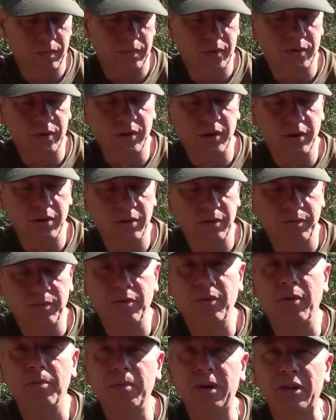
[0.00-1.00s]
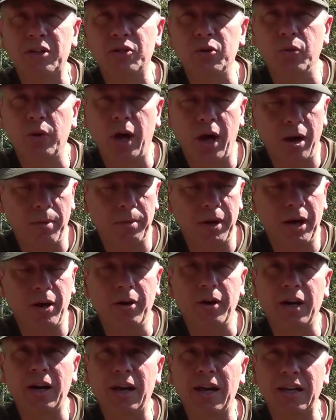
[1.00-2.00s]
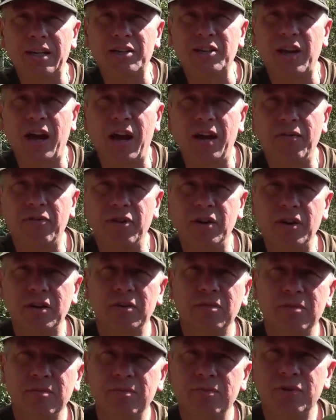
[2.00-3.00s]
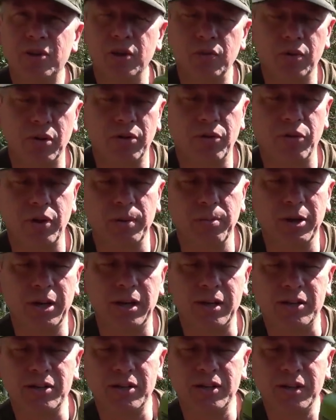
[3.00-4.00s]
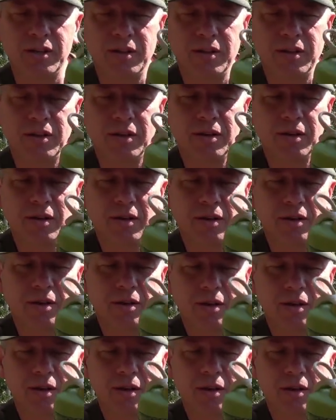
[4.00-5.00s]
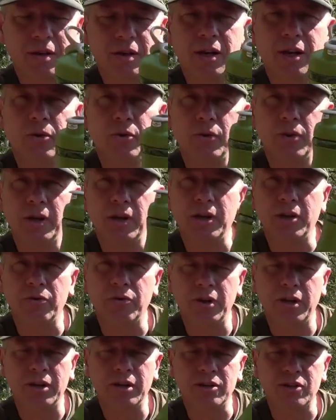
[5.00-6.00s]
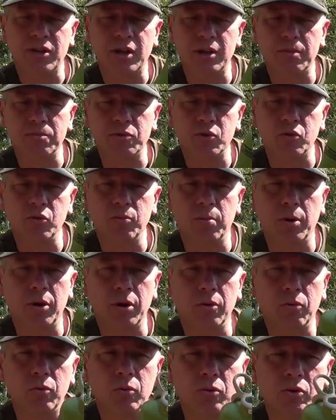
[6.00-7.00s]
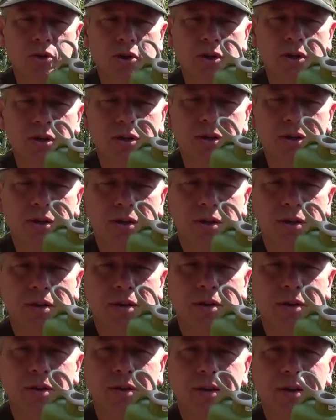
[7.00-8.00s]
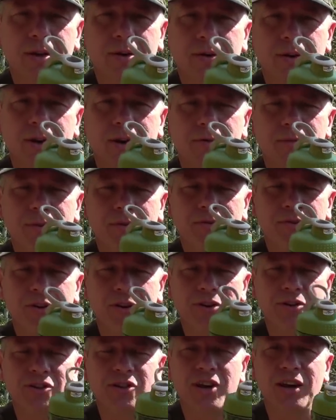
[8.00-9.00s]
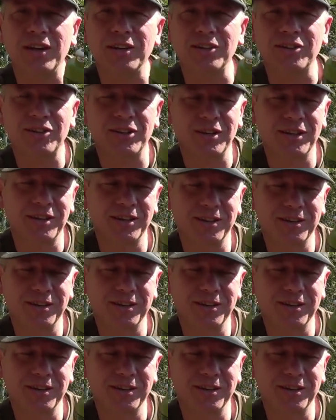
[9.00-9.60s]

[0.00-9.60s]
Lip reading: So I've mixed all that up now. I'm going to let it stand for 2 to 3 minutes. Let all the ingredients get absorbed by the water. And I'm going to have my first taste.